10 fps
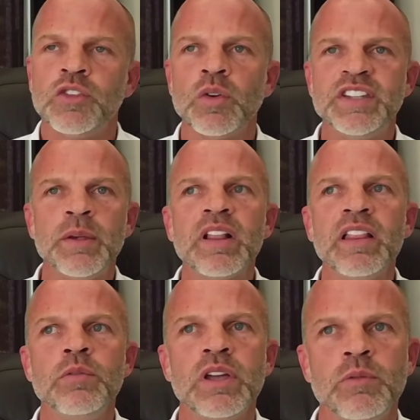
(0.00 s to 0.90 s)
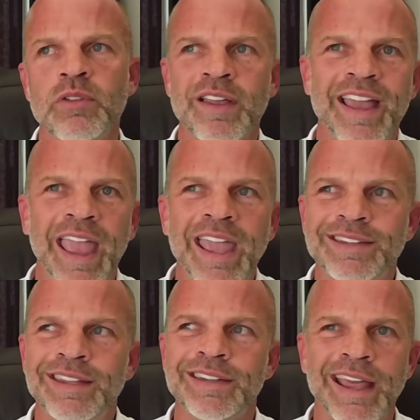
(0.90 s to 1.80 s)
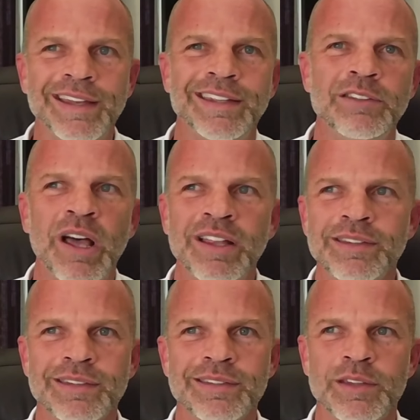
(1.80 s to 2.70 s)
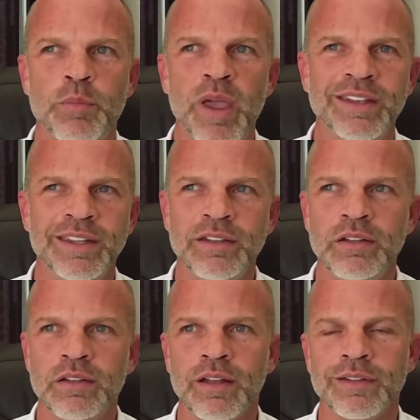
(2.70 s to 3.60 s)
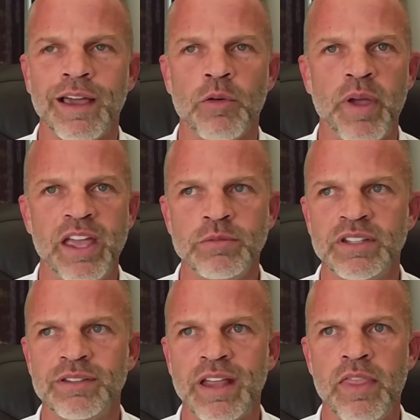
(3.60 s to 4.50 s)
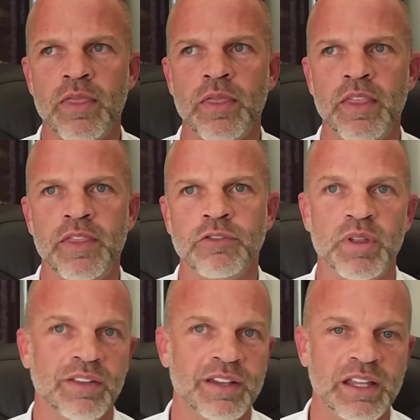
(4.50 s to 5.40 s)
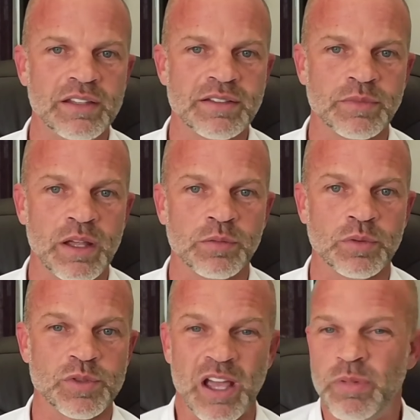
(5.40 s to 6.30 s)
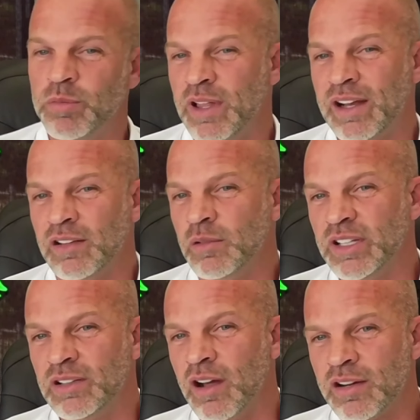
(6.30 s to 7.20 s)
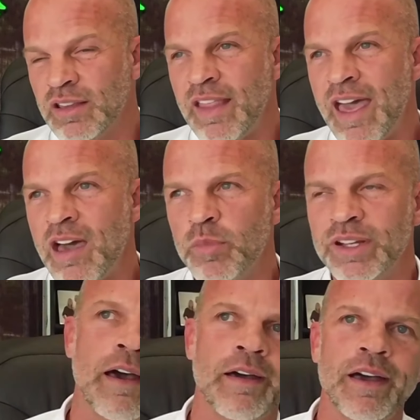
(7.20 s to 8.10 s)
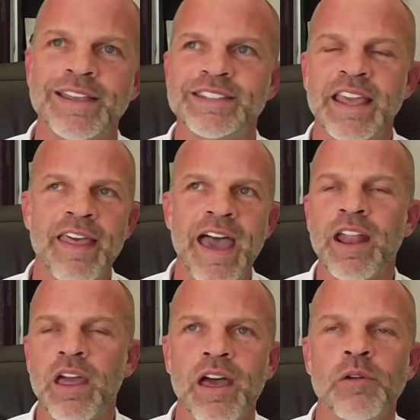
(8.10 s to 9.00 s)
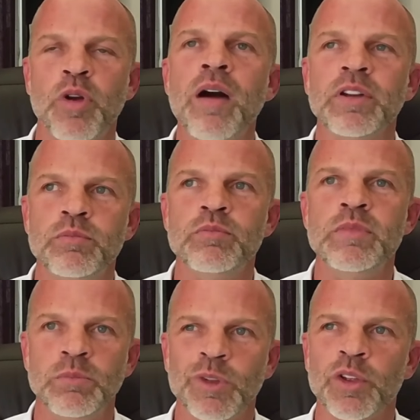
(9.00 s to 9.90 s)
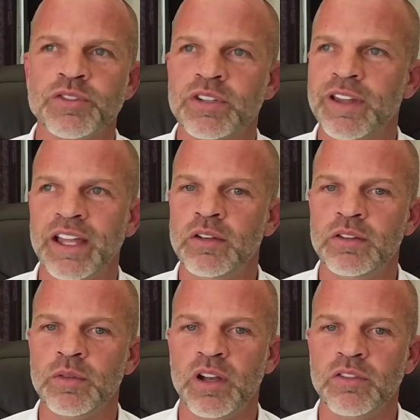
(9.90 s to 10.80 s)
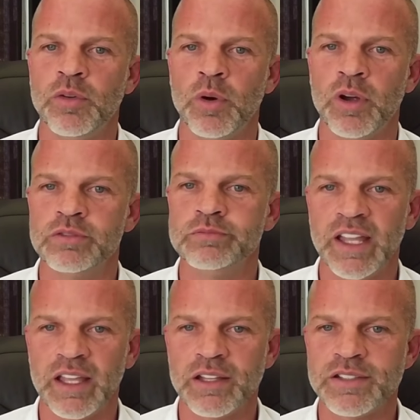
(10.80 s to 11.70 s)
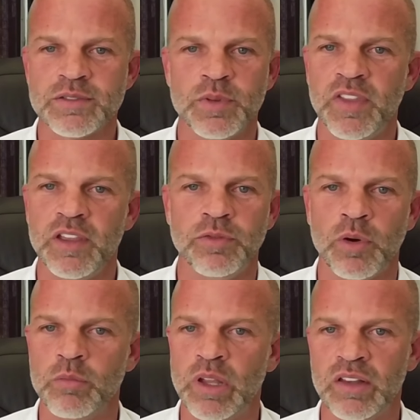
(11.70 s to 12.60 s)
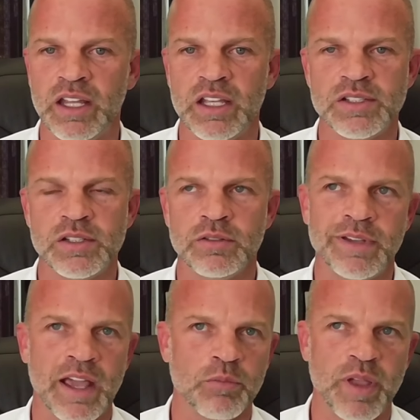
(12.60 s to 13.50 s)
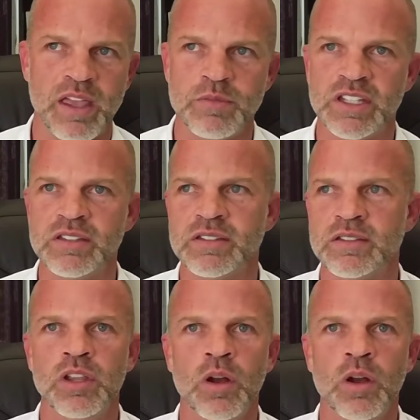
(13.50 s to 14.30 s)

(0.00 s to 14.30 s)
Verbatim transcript: So typically we, we run like 18 to 19 months, depending on down payment and the ability. Sometimes we'll drag people out a little bit longer than that. But I, I say that, I, I, probably mean closer to like to 24, like just with the affordability issue, down payments. You